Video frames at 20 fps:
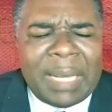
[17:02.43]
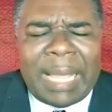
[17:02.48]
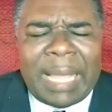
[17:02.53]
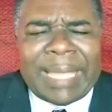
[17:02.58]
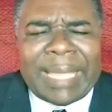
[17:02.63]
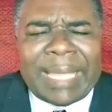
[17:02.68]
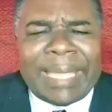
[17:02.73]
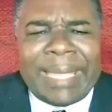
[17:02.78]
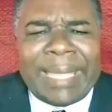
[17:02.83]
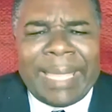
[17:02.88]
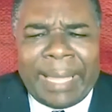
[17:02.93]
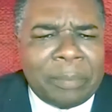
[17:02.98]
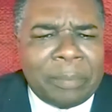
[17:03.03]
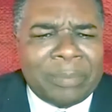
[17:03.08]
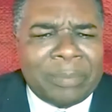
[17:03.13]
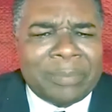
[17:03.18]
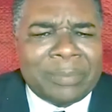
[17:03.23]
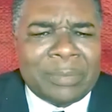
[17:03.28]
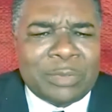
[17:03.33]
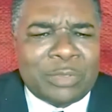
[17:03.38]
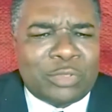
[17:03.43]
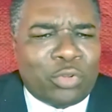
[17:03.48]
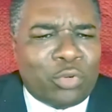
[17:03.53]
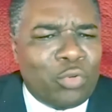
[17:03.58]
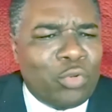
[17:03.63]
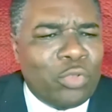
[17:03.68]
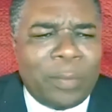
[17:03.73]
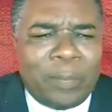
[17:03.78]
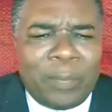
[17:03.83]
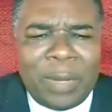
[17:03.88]
again, through
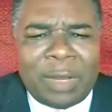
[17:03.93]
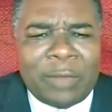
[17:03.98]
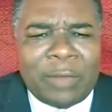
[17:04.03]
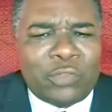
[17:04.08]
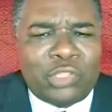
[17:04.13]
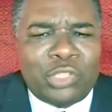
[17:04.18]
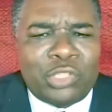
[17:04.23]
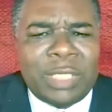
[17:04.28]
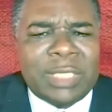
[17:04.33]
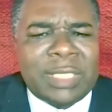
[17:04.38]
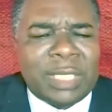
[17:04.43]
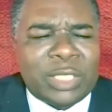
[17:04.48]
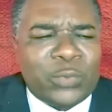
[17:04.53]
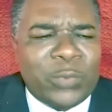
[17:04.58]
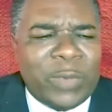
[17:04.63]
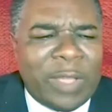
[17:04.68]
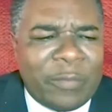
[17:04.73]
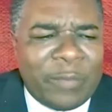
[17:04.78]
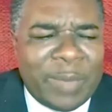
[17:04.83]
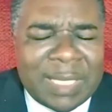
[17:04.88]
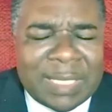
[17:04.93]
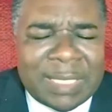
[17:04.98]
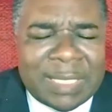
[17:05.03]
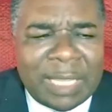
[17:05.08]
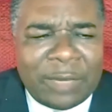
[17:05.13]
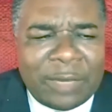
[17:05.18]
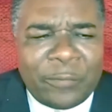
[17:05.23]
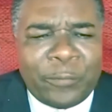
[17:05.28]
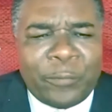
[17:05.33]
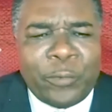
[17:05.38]
the blood of Jesus, we have been
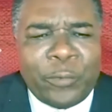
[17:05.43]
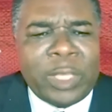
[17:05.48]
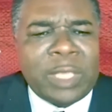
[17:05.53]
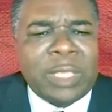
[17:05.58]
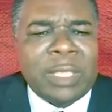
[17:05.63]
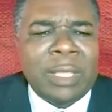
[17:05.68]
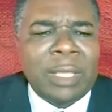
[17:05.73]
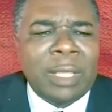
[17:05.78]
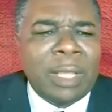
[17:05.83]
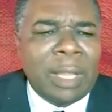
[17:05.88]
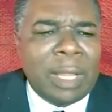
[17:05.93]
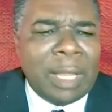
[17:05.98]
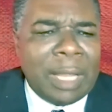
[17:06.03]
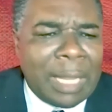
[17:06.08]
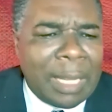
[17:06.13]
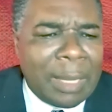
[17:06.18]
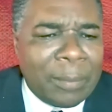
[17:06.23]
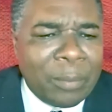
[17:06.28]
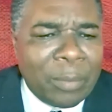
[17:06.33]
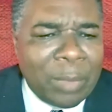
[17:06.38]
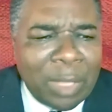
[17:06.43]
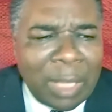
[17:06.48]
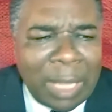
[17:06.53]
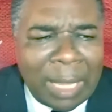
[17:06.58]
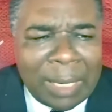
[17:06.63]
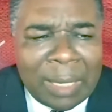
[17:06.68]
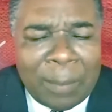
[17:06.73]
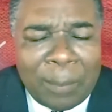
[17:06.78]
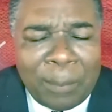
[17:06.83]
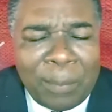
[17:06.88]
set free. Um,
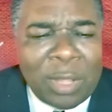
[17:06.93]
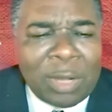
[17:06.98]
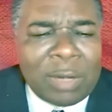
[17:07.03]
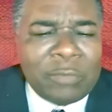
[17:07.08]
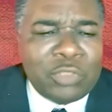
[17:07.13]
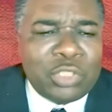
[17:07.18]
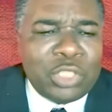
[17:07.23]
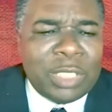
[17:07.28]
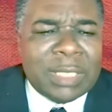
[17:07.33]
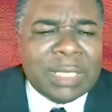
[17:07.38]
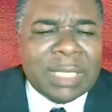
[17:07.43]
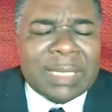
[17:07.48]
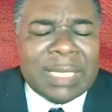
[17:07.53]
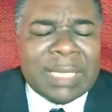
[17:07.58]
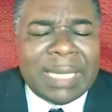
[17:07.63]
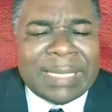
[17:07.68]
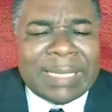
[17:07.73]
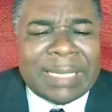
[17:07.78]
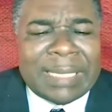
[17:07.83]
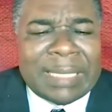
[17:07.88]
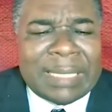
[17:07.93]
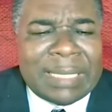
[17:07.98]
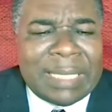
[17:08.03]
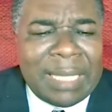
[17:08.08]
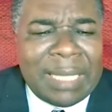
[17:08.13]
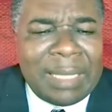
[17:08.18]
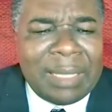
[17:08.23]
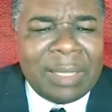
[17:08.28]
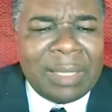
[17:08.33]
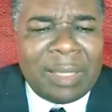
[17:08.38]
and the blood of Jesus is
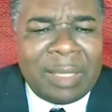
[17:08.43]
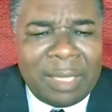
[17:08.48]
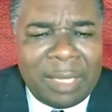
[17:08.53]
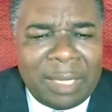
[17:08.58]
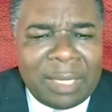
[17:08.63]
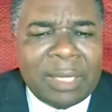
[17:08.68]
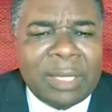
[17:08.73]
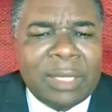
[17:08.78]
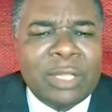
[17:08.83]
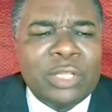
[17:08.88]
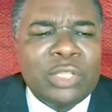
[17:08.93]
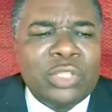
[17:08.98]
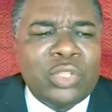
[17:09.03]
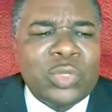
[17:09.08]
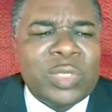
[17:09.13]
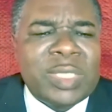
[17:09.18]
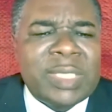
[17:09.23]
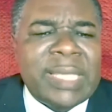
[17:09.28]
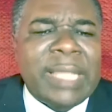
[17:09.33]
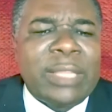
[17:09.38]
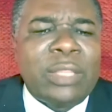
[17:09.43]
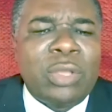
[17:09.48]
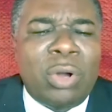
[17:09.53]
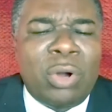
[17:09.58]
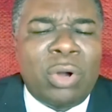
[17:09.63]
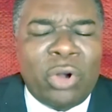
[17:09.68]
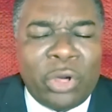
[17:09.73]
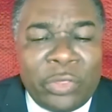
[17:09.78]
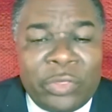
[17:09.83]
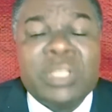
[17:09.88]
still there to set
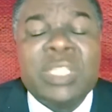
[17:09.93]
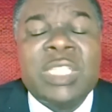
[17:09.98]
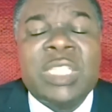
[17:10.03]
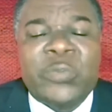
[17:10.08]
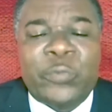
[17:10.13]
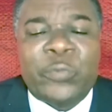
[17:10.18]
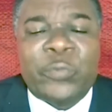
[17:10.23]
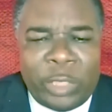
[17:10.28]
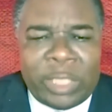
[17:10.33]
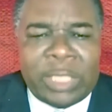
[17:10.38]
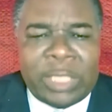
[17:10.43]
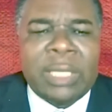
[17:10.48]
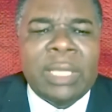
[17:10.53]
others free.